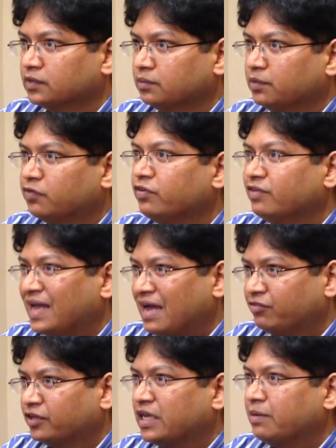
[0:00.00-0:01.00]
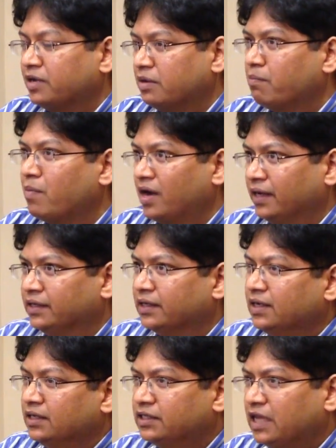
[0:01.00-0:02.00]
but we will have to keep it in mind.
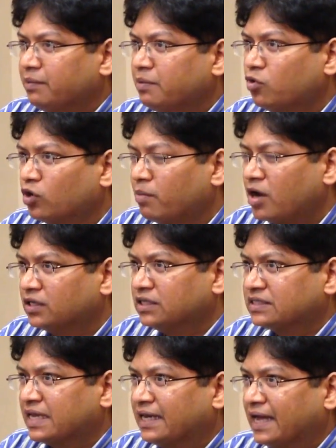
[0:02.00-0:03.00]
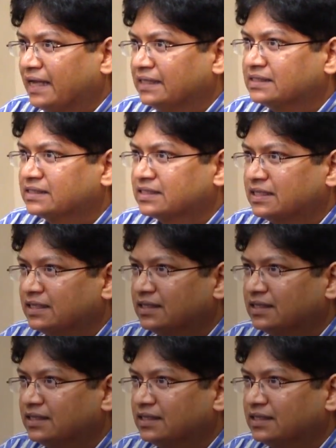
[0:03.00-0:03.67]
Tell me more about these headaches.